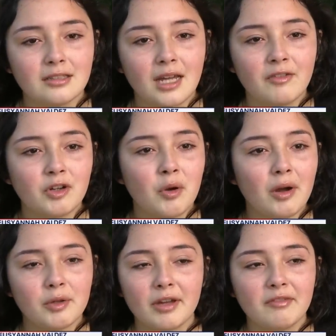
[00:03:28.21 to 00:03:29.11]
ever go
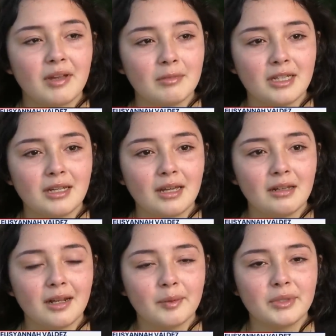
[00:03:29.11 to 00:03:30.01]
out with my family
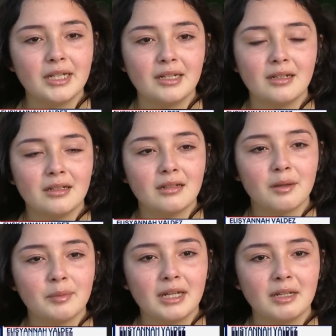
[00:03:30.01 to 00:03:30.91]
again,
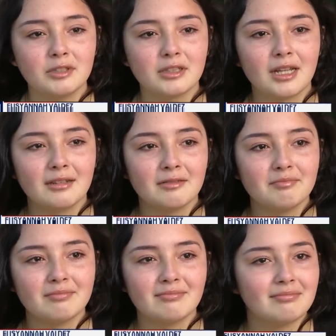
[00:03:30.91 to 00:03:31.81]
not being able to like
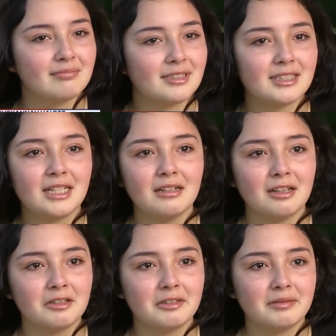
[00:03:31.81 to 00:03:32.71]
see
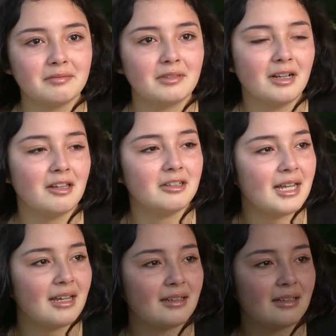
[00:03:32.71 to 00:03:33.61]
another
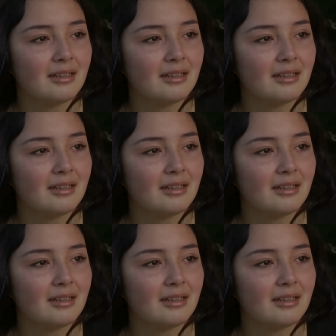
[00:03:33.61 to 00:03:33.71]
day.